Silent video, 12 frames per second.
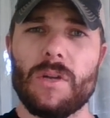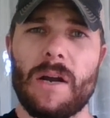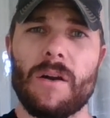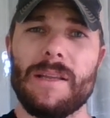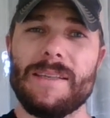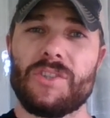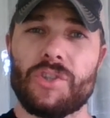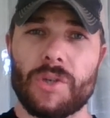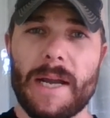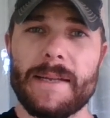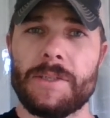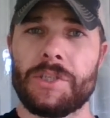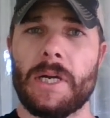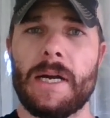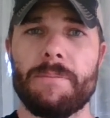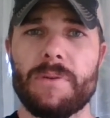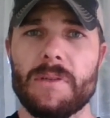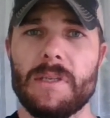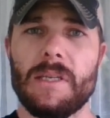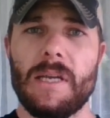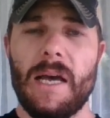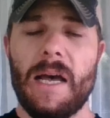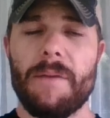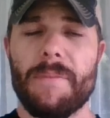or at least try to shop,
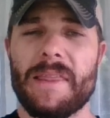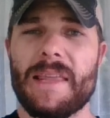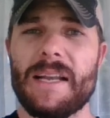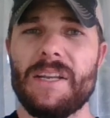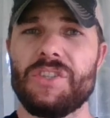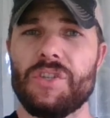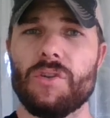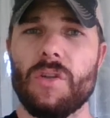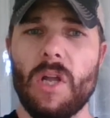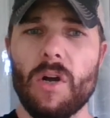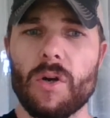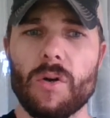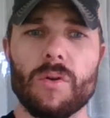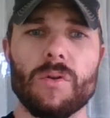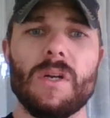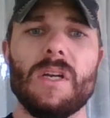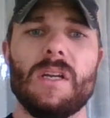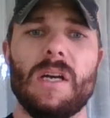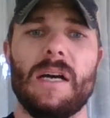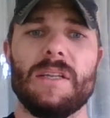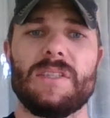um, and that is your local uh,